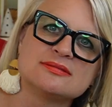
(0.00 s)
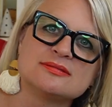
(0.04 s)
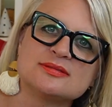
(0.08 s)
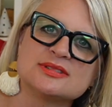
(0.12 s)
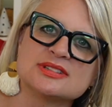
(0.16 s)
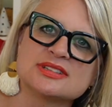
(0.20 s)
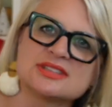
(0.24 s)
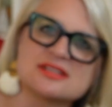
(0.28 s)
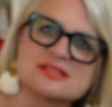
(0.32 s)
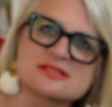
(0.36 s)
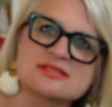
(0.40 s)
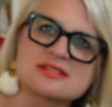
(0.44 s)

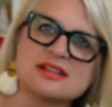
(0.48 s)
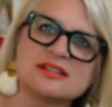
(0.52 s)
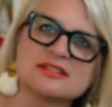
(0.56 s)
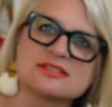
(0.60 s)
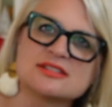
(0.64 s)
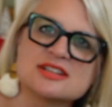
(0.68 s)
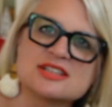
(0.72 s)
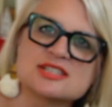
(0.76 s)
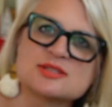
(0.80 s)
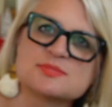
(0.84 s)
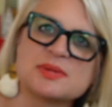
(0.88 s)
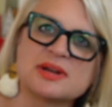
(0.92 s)
what this
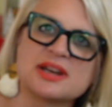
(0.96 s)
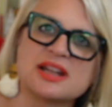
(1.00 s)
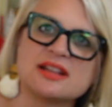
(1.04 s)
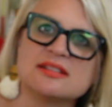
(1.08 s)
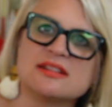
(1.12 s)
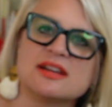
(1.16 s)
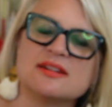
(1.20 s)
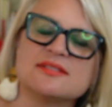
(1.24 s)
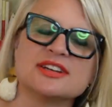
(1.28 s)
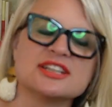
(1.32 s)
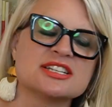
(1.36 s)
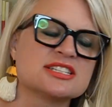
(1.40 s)
color is, but I
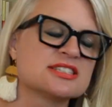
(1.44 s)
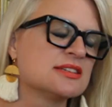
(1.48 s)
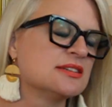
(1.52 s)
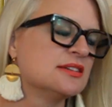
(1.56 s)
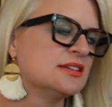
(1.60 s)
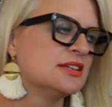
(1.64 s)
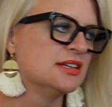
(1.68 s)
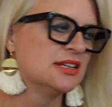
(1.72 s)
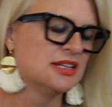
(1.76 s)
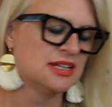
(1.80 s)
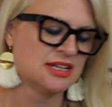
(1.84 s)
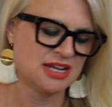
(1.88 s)
love it.
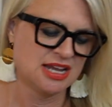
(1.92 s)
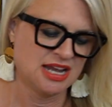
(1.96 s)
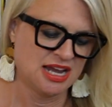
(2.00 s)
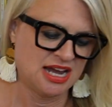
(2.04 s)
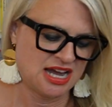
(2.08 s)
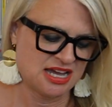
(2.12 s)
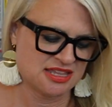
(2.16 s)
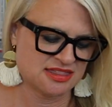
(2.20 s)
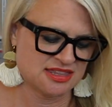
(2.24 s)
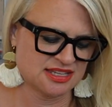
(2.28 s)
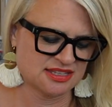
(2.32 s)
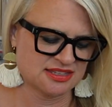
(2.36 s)

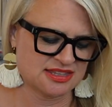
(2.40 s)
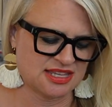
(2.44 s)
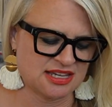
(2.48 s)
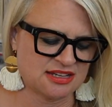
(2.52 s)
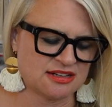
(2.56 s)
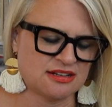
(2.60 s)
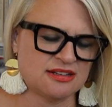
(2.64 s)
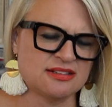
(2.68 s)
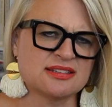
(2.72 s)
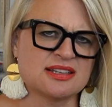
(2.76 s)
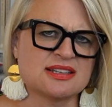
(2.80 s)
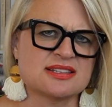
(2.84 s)
I think they
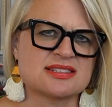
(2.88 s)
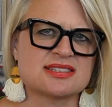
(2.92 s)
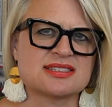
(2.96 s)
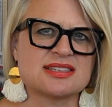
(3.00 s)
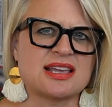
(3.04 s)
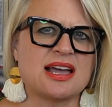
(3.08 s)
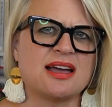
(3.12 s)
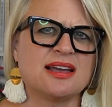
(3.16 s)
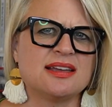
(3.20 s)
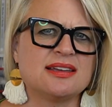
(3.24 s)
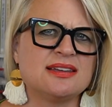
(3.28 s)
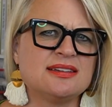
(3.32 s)
called it
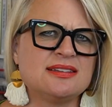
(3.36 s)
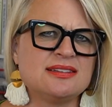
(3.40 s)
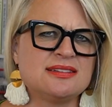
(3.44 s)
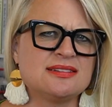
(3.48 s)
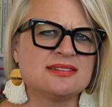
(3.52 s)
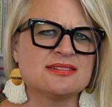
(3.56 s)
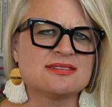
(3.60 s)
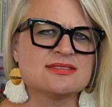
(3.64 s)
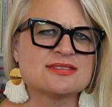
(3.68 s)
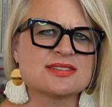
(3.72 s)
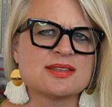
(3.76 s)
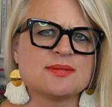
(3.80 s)

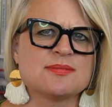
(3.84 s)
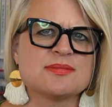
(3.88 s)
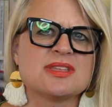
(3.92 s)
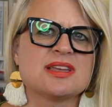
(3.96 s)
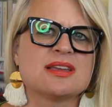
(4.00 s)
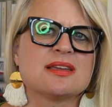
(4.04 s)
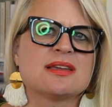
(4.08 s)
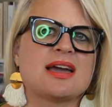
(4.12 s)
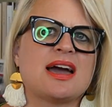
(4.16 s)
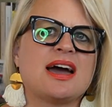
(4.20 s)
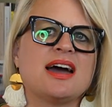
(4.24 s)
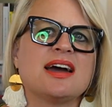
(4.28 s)
cyan or
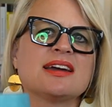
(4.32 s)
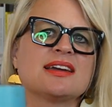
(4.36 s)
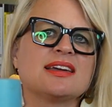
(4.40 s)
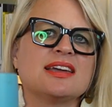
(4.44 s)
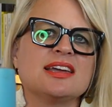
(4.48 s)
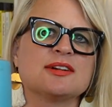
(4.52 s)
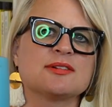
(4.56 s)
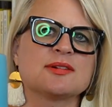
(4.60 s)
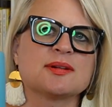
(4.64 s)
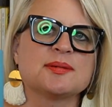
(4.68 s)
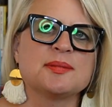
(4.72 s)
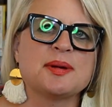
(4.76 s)
something. I
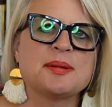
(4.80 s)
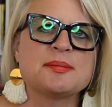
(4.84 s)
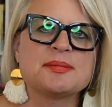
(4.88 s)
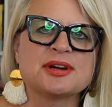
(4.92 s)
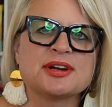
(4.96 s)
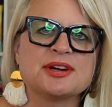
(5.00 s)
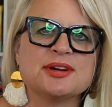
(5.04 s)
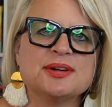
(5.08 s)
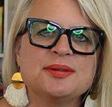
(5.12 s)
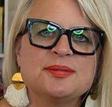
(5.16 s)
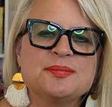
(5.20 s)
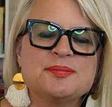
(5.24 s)
can't
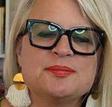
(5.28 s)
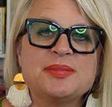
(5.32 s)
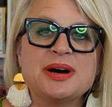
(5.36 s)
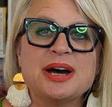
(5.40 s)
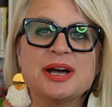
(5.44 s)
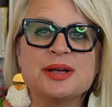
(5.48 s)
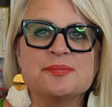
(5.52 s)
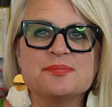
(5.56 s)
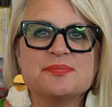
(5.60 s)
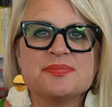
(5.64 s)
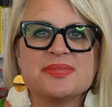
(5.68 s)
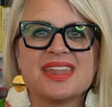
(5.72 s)
remember,
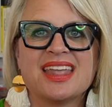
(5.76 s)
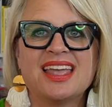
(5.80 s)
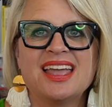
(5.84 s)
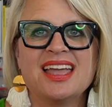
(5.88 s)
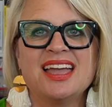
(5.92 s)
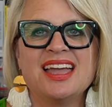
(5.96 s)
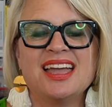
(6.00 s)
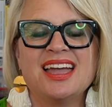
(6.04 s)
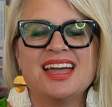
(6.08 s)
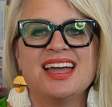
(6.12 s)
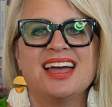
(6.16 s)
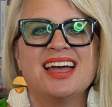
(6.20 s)
but
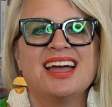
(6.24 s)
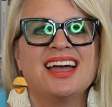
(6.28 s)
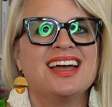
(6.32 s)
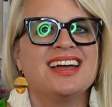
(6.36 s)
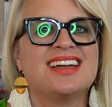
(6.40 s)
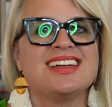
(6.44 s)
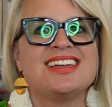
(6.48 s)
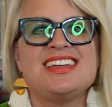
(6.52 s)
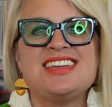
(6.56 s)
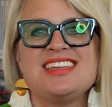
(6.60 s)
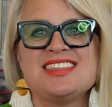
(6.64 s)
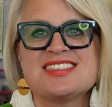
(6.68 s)

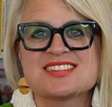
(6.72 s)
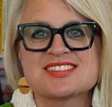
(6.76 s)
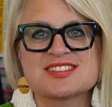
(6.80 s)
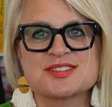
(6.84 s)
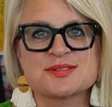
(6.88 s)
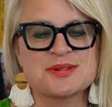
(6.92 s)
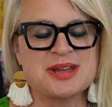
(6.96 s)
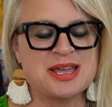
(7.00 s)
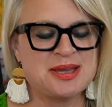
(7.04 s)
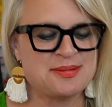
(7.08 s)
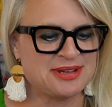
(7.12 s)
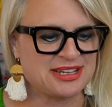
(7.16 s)
Heath
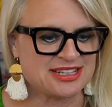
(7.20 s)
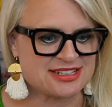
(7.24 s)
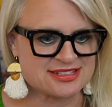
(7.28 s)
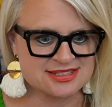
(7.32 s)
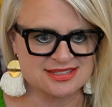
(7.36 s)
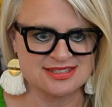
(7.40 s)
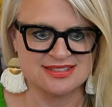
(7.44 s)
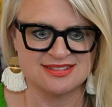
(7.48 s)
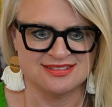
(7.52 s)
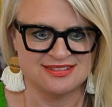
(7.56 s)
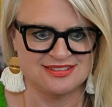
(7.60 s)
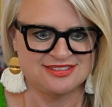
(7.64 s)

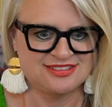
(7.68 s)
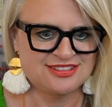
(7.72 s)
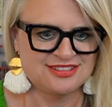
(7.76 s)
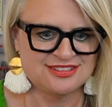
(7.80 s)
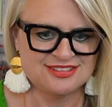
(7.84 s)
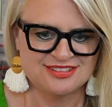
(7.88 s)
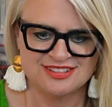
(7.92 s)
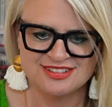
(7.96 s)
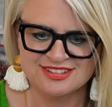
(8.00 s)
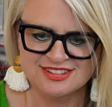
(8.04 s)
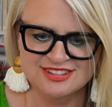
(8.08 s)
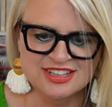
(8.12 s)
Ceramics,
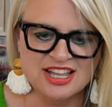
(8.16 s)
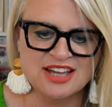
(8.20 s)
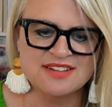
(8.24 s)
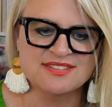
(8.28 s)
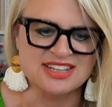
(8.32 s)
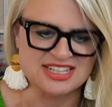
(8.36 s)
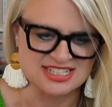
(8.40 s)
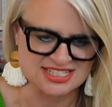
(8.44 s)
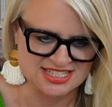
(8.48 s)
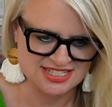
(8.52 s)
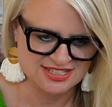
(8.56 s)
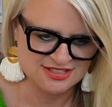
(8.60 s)
love
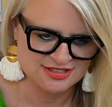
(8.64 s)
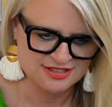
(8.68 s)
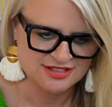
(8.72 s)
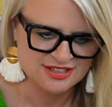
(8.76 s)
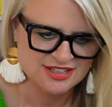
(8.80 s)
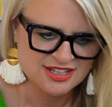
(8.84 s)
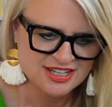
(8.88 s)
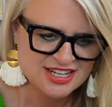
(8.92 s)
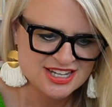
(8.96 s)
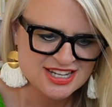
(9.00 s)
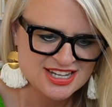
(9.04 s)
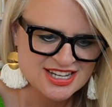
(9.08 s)
it.
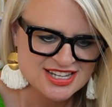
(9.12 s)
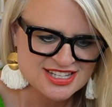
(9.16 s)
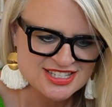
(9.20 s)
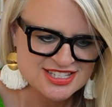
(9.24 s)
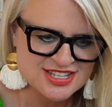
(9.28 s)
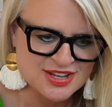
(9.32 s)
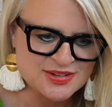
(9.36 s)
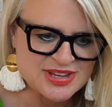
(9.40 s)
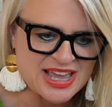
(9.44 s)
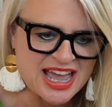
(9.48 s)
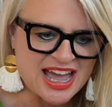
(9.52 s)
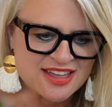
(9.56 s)

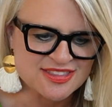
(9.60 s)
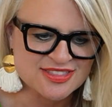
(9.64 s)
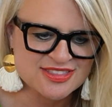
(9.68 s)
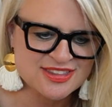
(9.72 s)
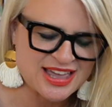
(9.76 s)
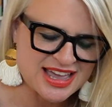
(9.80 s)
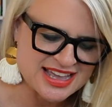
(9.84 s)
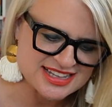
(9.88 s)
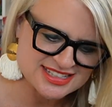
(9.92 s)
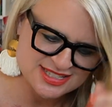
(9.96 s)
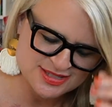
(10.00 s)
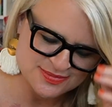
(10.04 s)
So yeah,
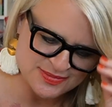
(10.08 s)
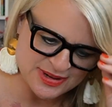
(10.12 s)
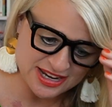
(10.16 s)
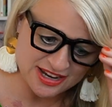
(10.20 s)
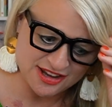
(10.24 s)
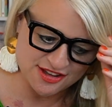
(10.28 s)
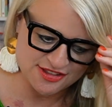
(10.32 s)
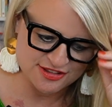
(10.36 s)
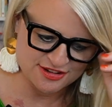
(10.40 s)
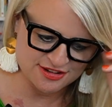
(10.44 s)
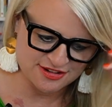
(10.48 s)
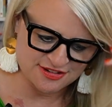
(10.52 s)
that's my
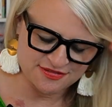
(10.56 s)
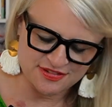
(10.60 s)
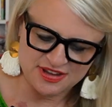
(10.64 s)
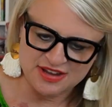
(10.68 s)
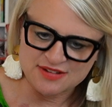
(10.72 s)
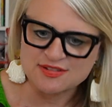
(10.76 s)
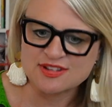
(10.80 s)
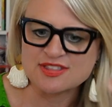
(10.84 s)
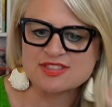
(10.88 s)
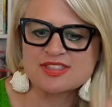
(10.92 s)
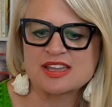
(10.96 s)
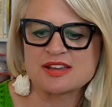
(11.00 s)
other
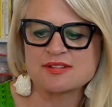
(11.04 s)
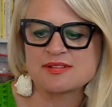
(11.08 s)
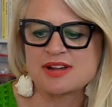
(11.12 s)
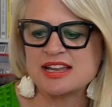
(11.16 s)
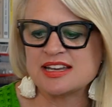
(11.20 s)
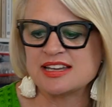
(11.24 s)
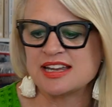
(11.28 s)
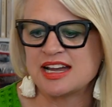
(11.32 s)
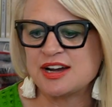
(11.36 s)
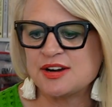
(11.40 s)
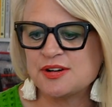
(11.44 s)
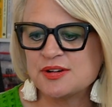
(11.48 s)
favorite thing
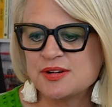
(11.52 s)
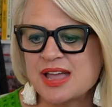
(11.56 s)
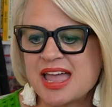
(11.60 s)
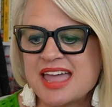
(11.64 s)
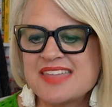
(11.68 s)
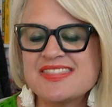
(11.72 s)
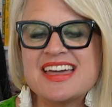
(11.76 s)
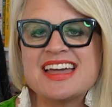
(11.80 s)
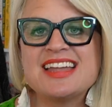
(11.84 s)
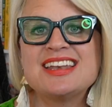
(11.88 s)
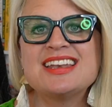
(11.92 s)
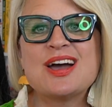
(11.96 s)
right now.
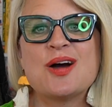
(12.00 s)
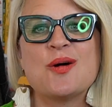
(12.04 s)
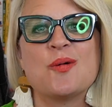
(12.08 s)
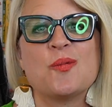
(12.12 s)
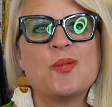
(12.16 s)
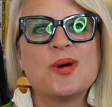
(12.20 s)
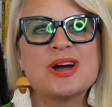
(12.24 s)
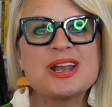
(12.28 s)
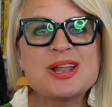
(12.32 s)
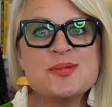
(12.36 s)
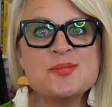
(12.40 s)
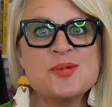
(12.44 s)
And then
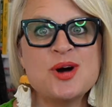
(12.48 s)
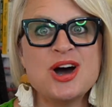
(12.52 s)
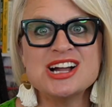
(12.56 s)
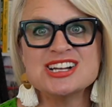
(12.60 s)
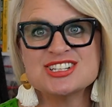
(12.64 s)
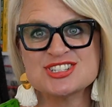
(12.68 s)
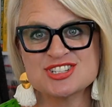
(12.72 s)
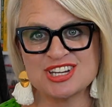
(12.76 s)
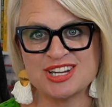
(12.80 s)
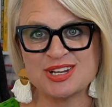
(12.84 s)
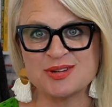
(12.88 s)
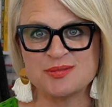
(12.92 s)
what I'm
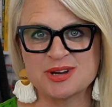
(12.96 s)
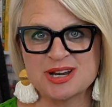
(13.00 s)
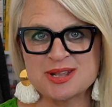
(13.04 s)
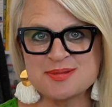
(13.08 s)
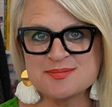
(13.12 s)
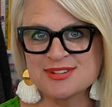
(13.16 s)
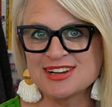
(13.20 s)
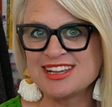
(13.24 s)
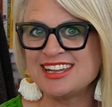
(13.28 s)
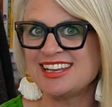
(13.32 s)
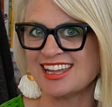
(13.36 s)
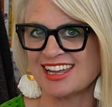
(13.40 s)
watching, what
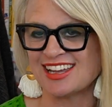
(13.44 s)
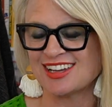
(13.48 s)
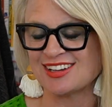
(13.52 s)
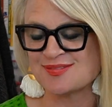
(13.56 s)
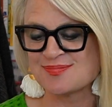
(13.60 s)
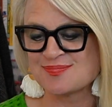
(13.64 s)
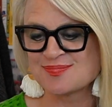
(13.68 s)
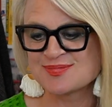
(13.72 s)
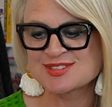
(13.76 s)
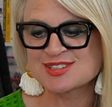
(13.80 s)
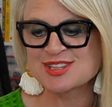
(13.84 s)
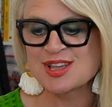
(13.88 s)
I'm reading.
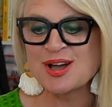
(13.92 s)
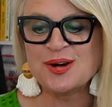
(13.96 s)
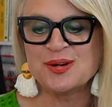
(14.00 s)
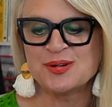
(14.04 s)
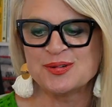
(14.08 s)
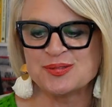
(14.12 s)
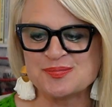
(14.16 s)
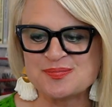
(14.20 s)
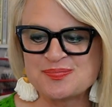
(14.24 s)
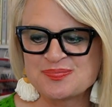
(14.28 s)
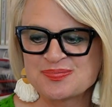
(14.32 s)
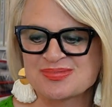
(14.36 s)

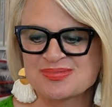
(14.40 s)
So